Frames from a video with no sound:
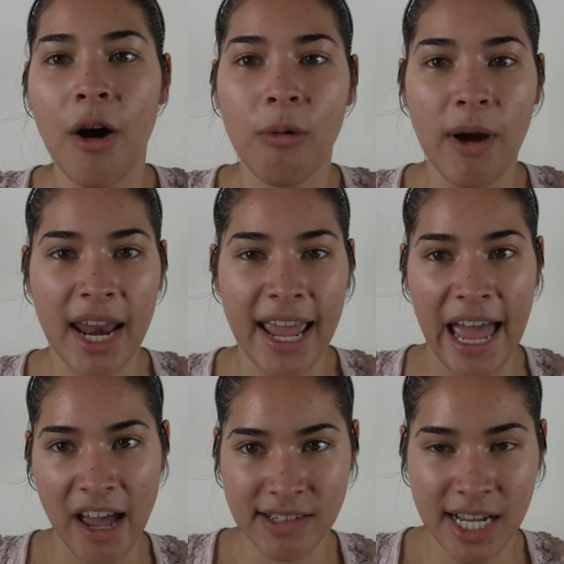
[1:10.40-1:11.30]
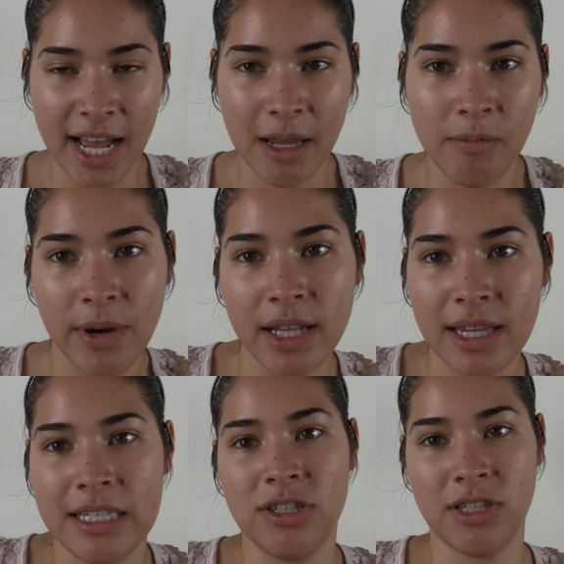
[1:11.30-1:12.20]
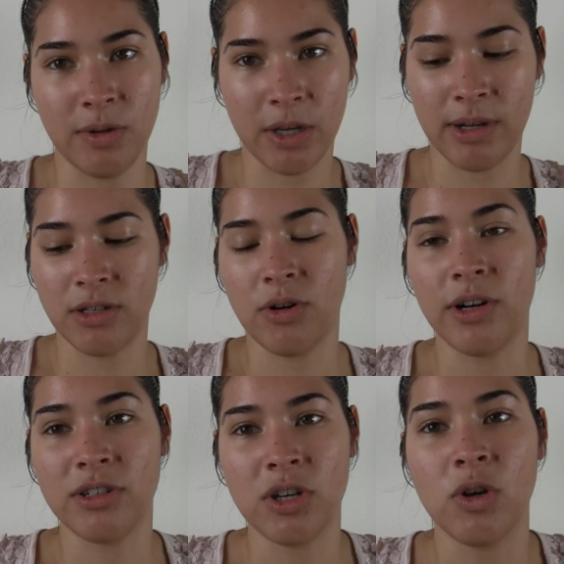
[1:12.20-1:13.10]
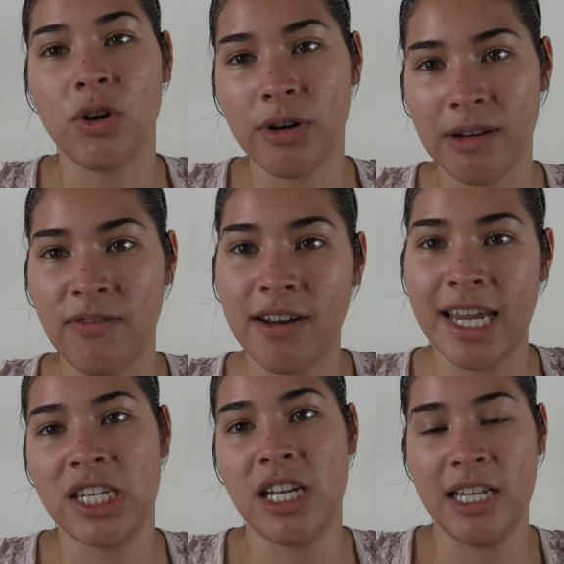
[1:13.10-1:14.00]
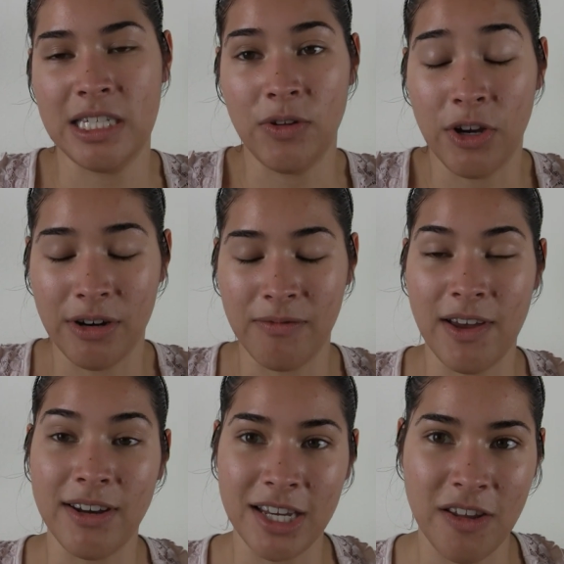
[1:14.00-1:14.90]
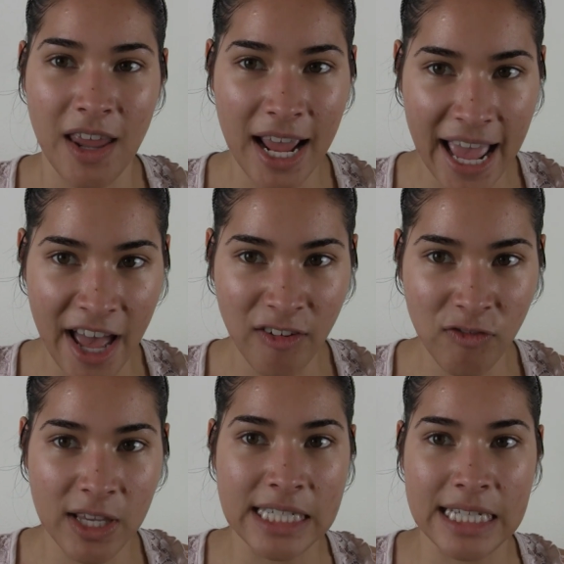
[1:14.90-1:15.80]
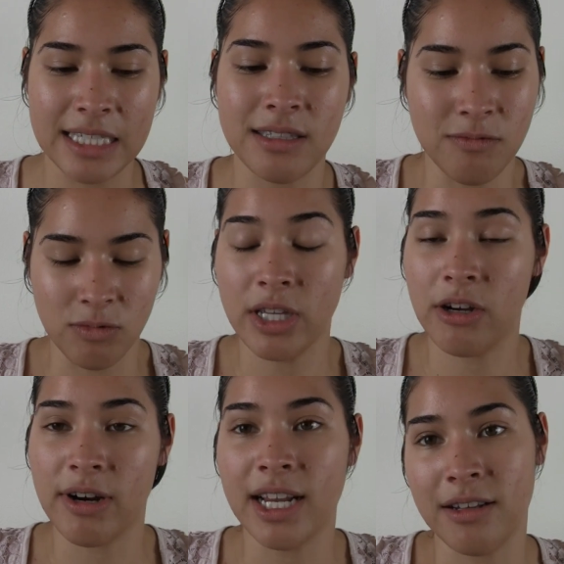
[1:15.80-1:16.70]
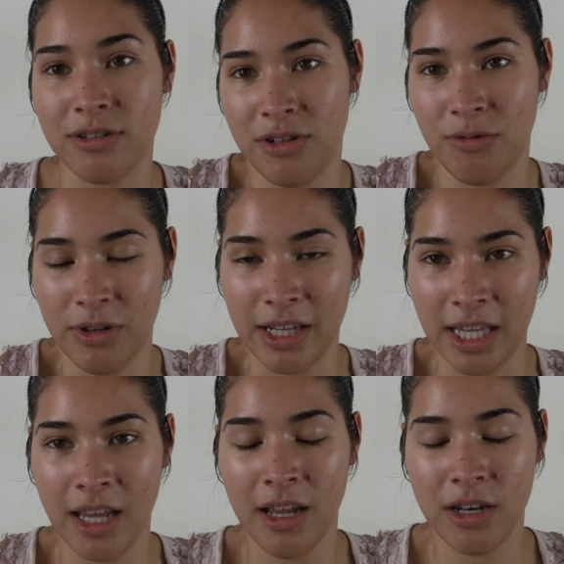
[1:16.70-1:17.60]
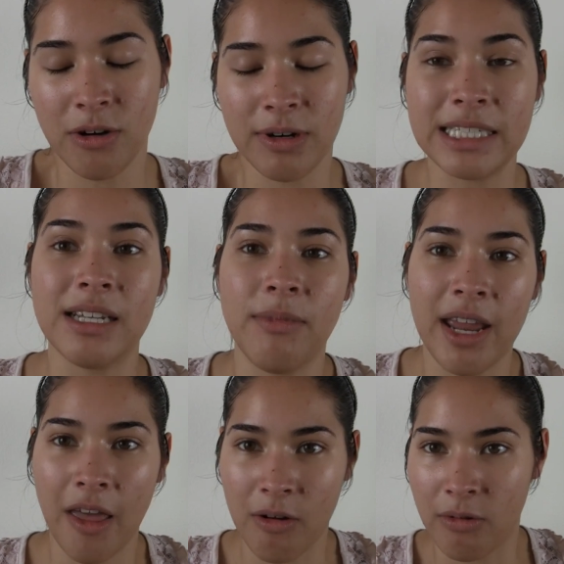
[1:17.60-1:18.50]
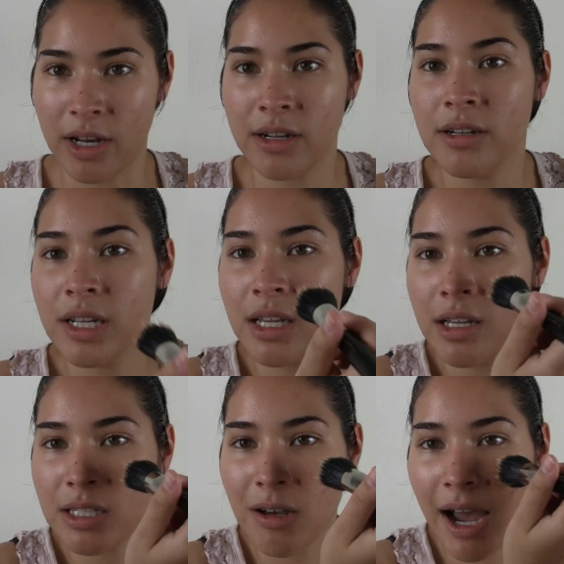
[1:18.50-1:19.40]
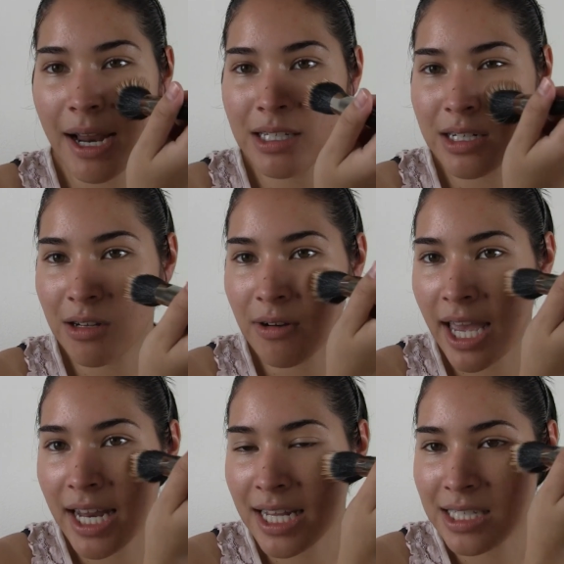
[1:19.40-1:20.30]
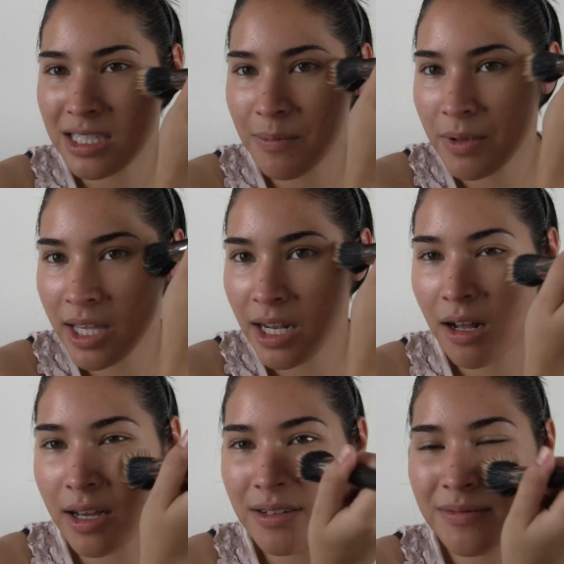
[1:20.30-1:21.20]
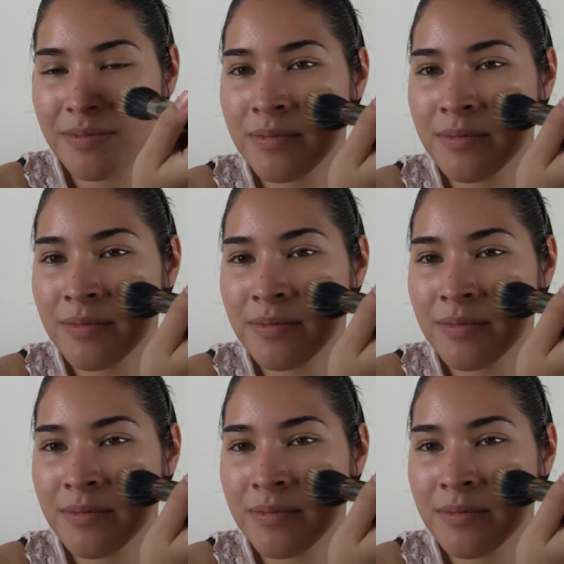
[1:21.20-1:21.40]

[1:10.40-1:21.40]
when I have time, but this is just a really quick tutorial to show you cream foundation. It's the only cream foundation that I have because it's really great and there's no reason to buy another one. So I'm just going to go ahead and stipple it on.